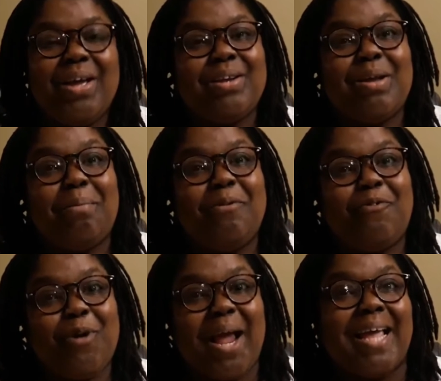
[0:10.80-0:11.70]
Now
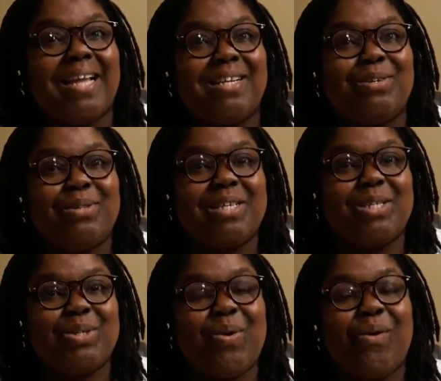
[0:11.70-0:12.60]
before I get into this
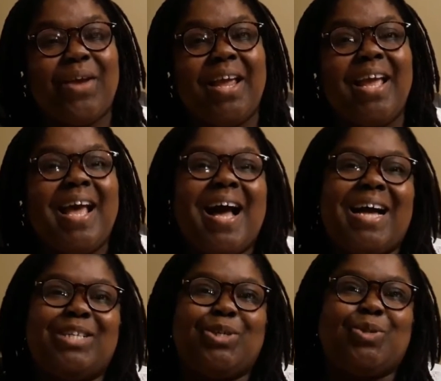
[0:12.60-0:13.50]
story,
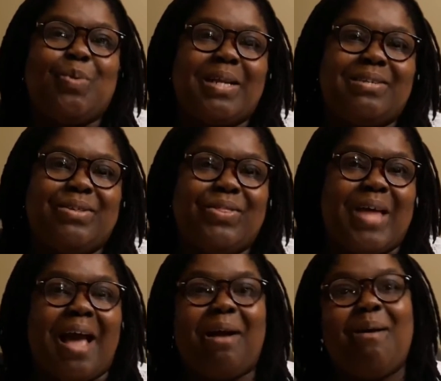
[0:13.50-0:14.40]
I just want to
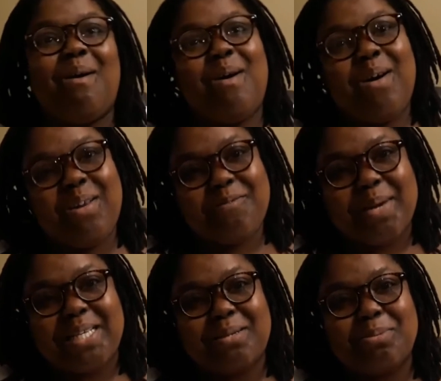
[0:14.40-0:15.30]
thank all of
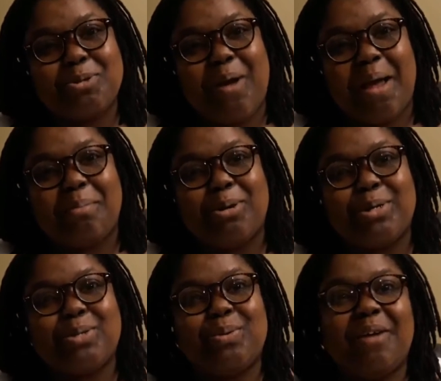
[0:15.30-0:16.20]
my
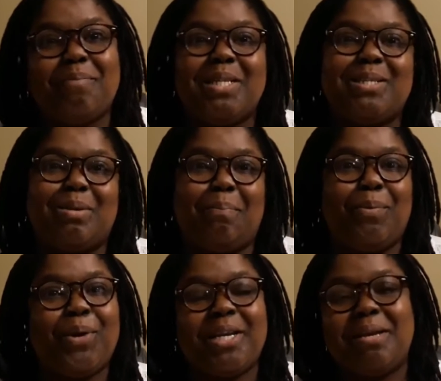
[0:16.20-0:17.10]
subscribers who have been
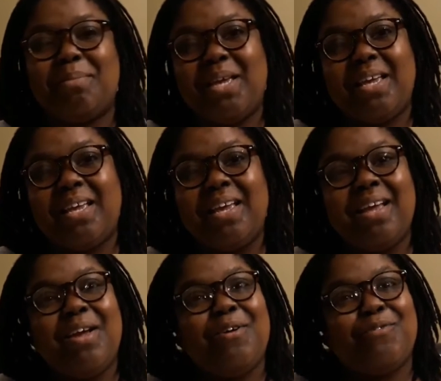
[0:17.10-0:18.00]
supporting me
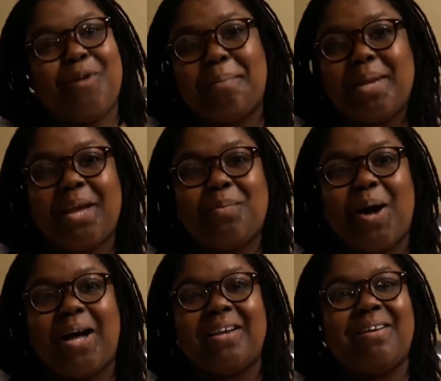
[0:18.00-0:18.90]
from day
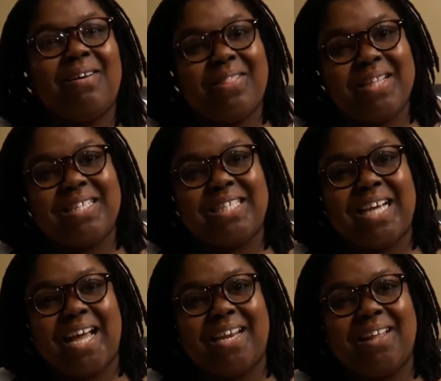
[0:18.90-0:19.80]
one on this
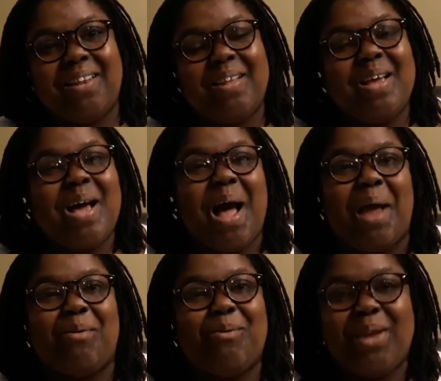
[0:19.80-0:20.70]
channel.
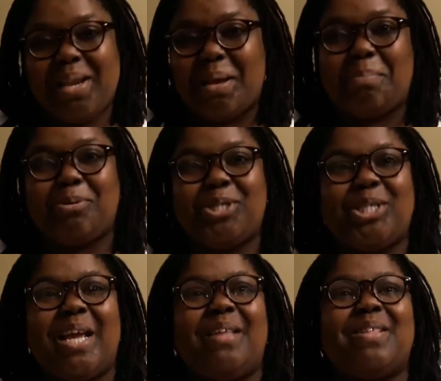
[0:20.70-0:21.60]
I really
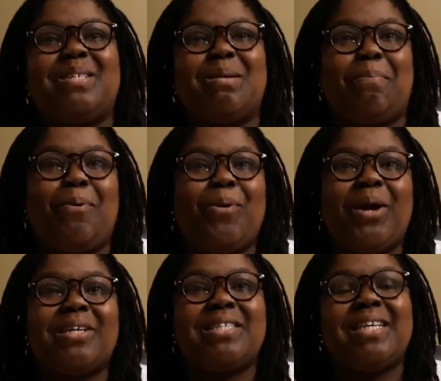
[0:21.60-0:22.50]
appreciate the
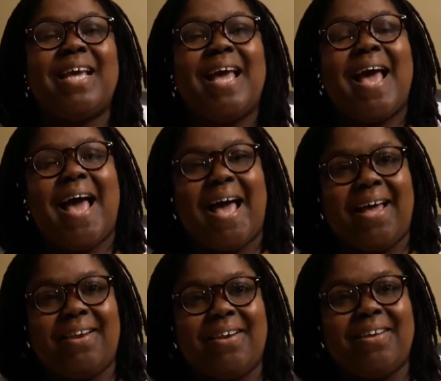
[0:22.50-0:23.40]
support
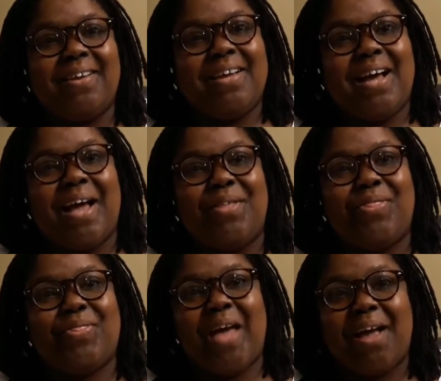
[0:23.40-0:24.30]
and I
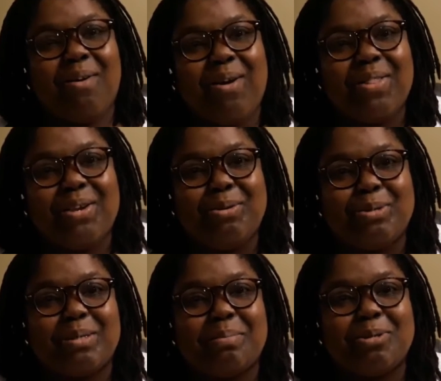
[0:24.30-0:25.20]
thank all the new
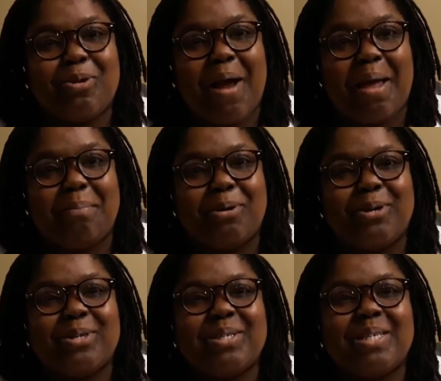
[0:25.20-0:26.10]

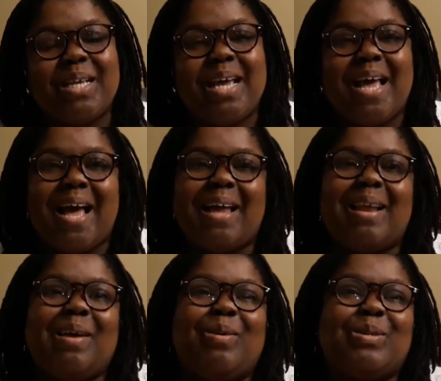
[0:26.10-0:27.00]
subscribers and
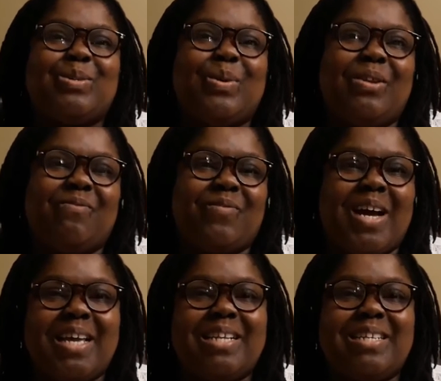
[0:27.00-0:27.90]
I also
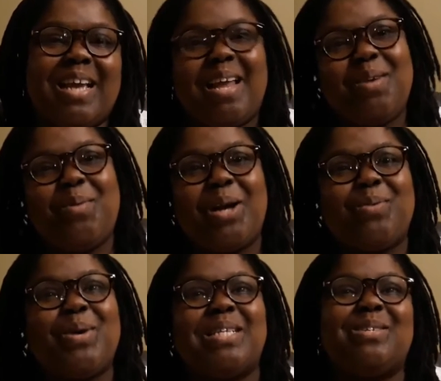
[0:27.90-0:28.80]
invite anyone
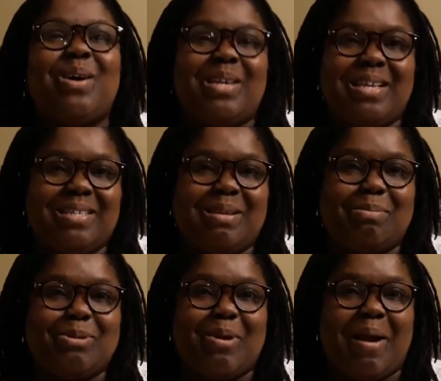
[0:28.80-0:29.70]
who has not yet
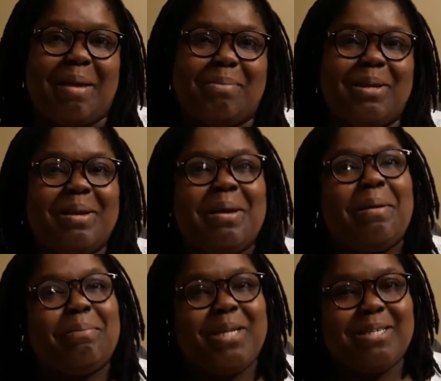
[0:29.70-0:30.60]
subscribed.
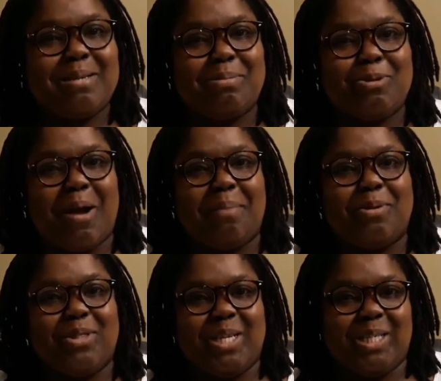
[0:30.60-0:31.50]
Please subscribe
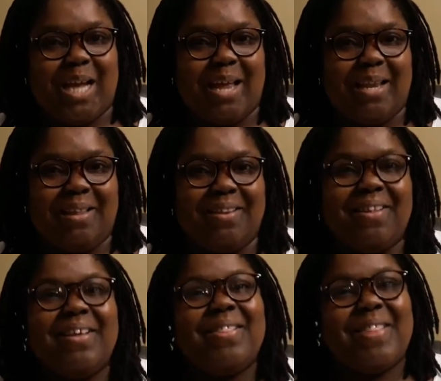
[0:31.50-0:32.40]
to the channel.
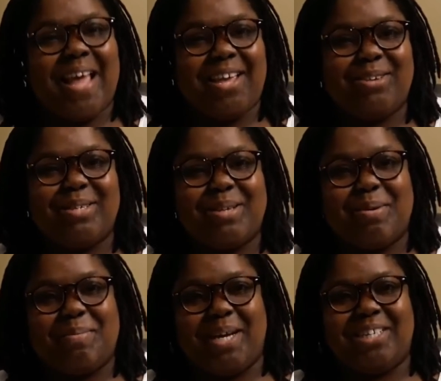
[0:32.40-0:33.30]
Thank you
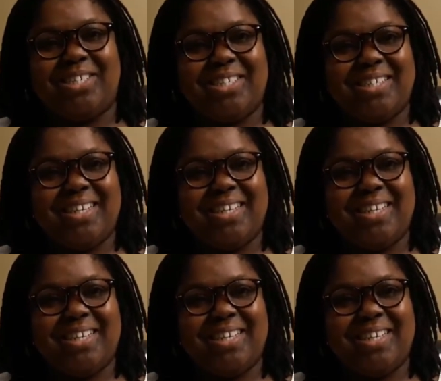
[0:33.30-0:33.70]
so much.